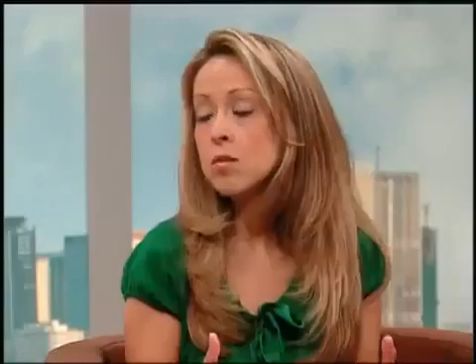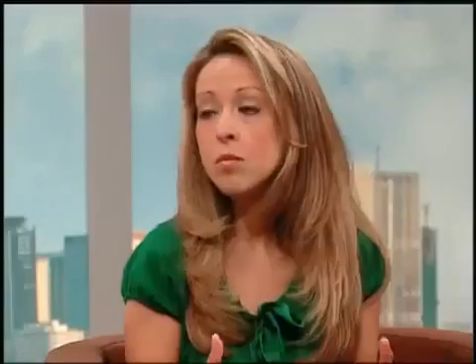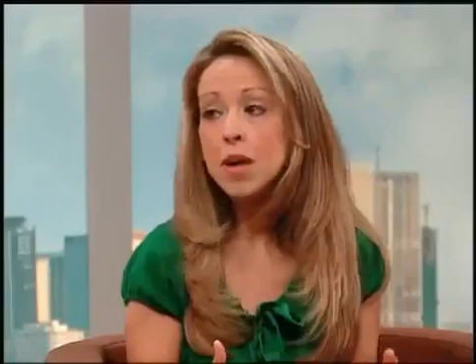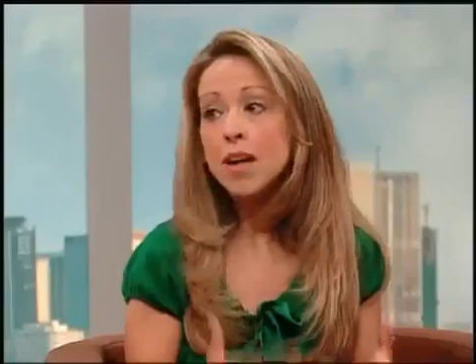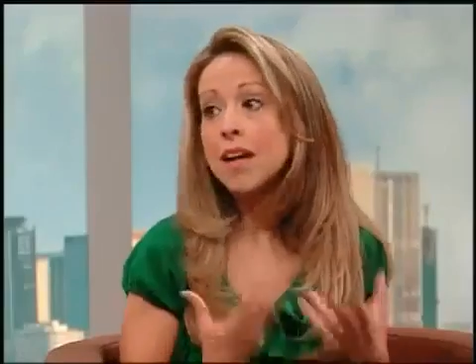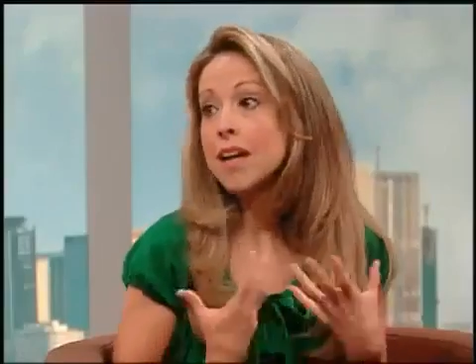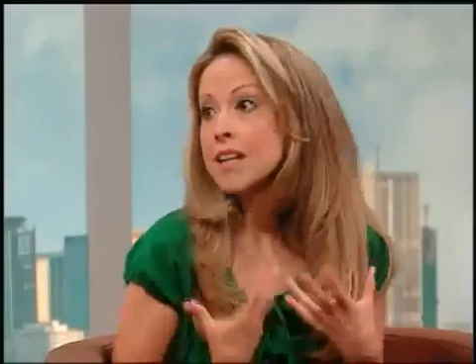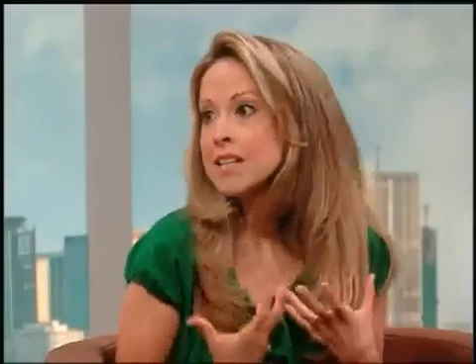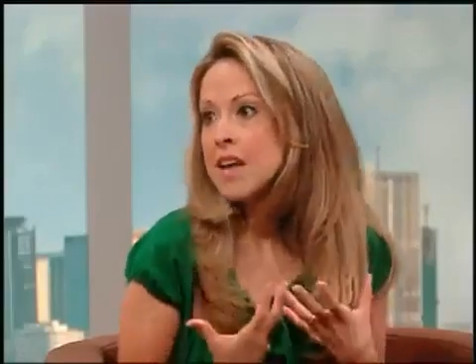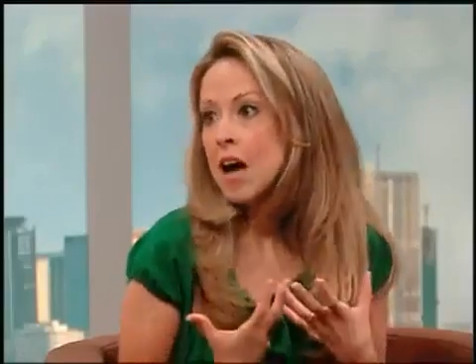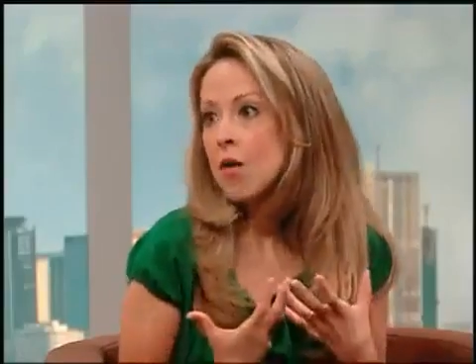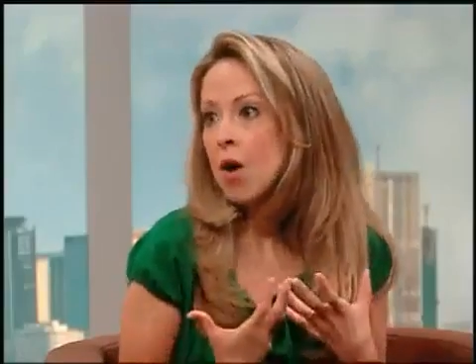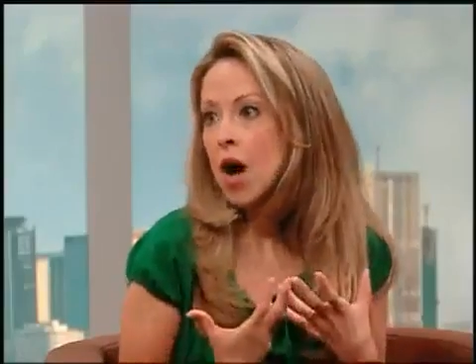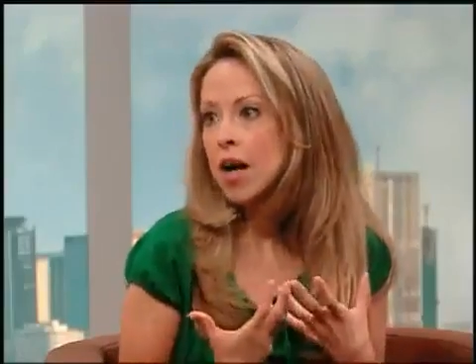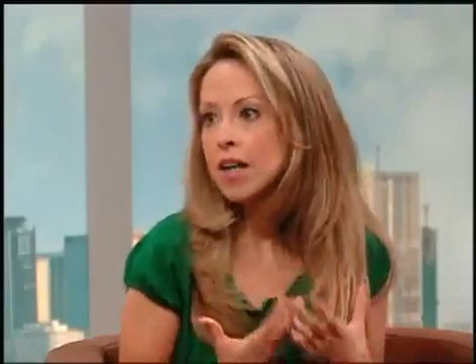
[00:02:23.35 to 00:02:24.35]
term. It's
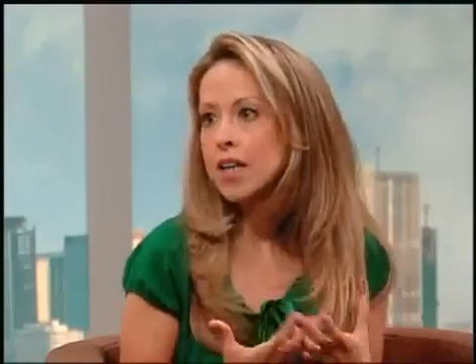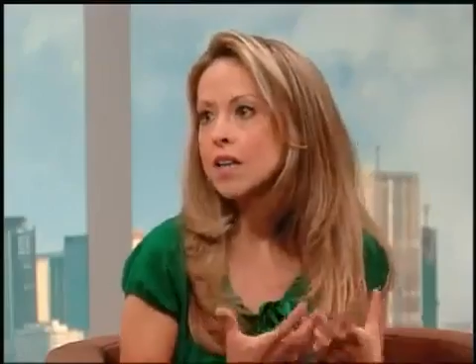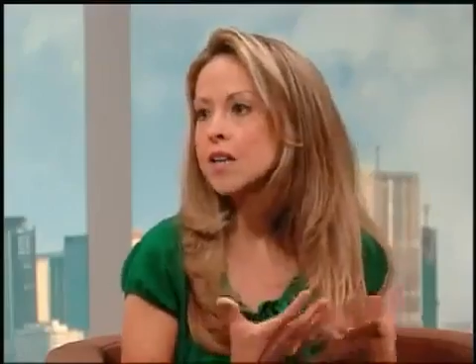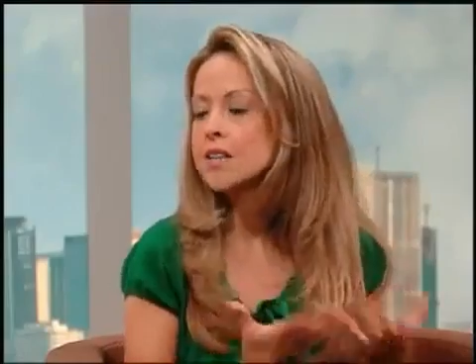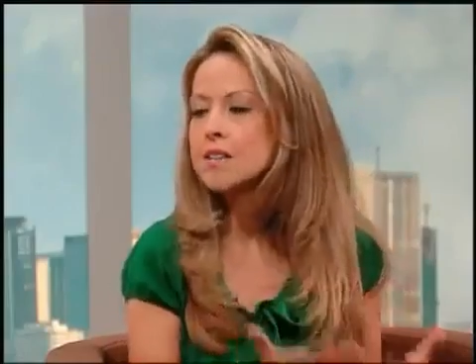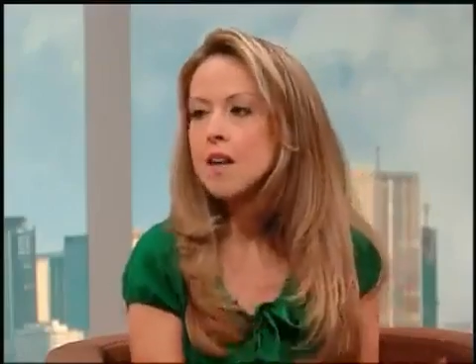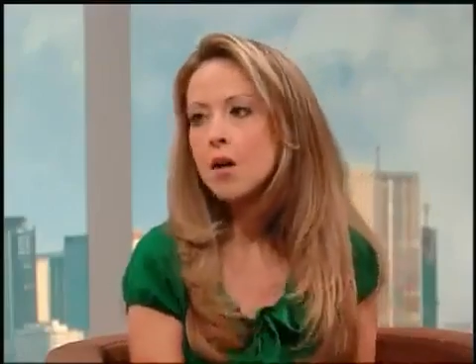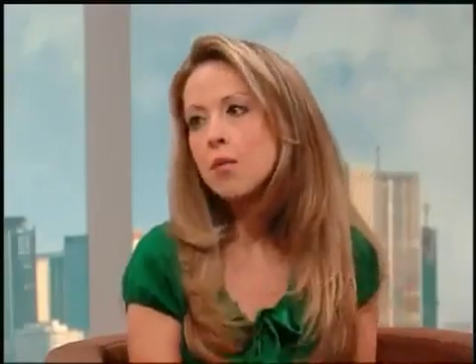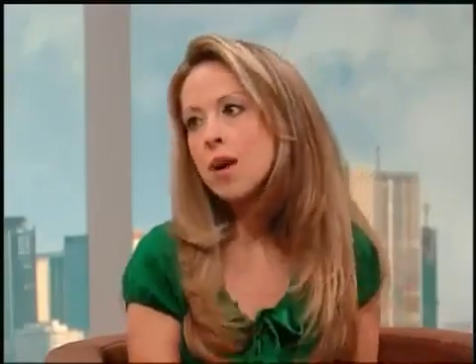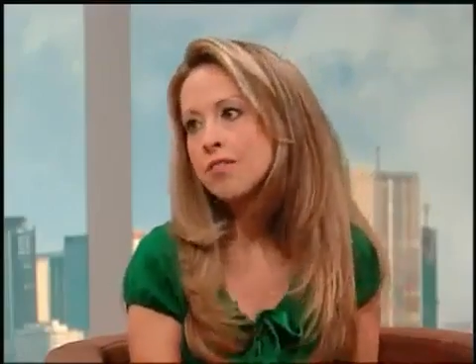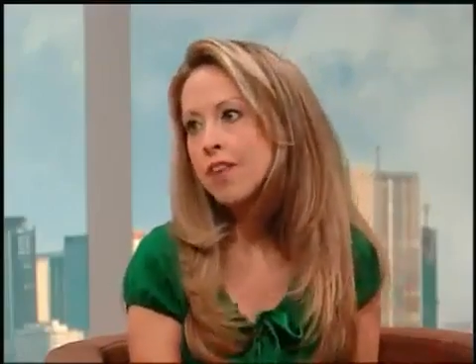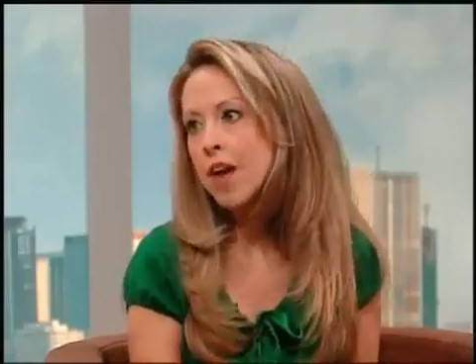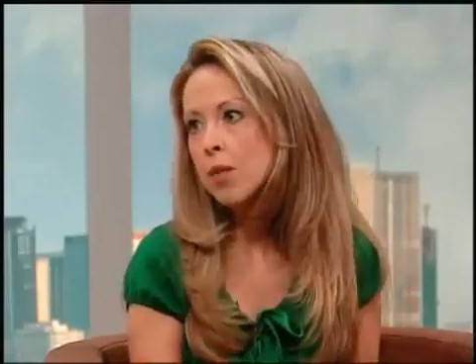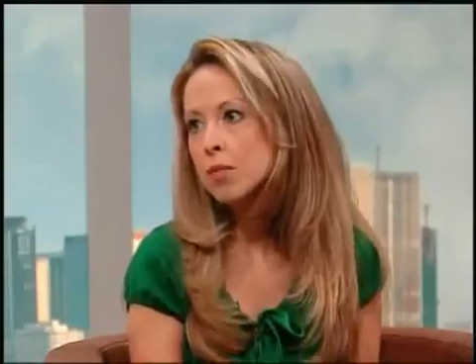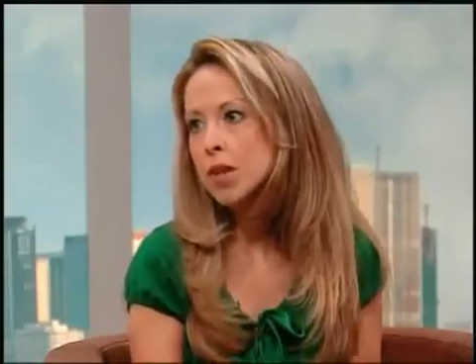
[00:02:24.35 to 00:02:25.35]
how I eat. It's how my
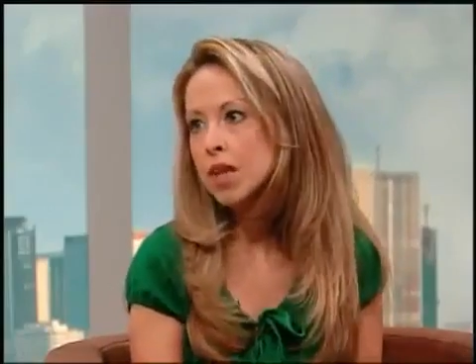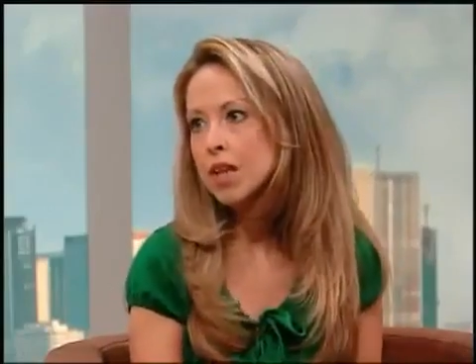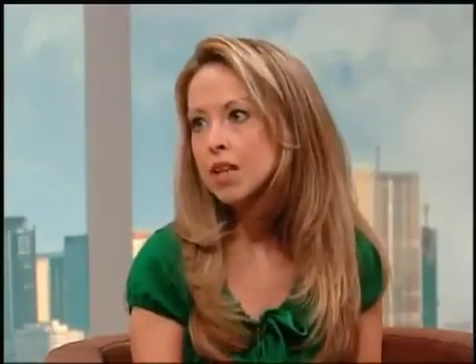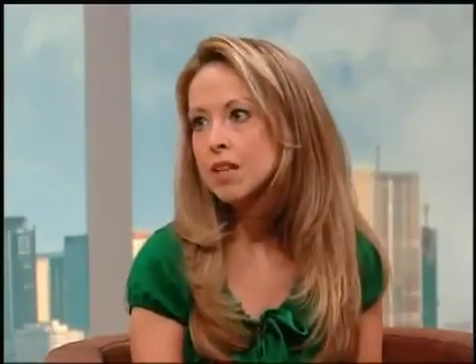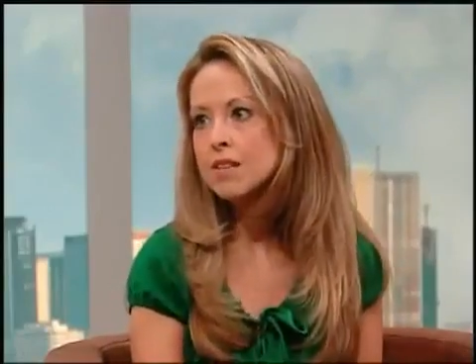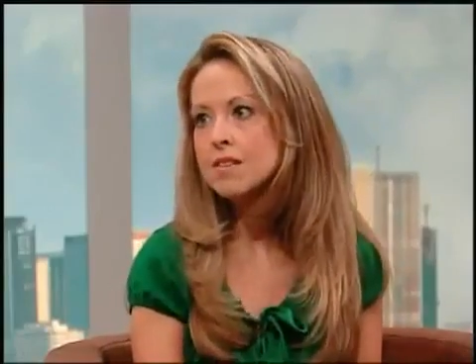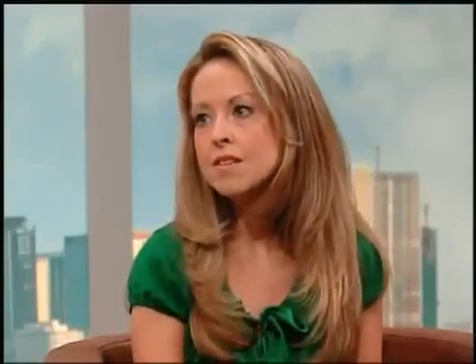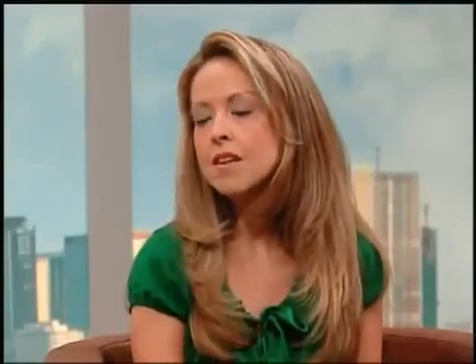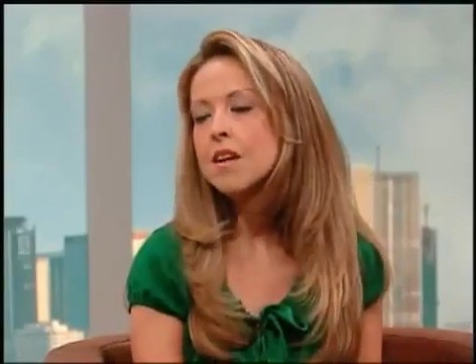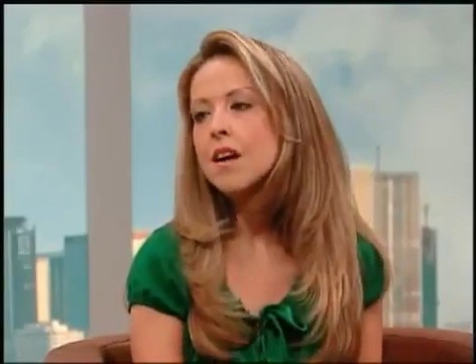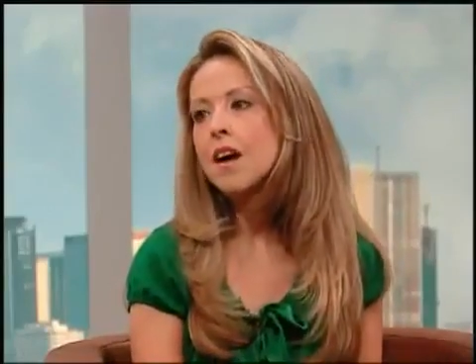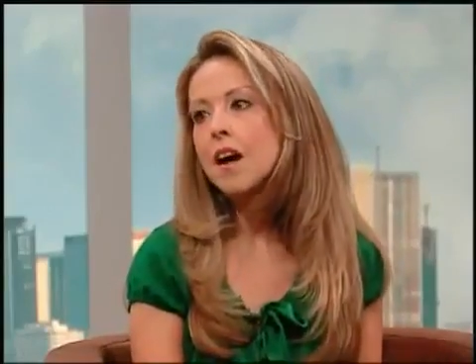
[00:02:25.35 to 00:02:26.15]
family eats.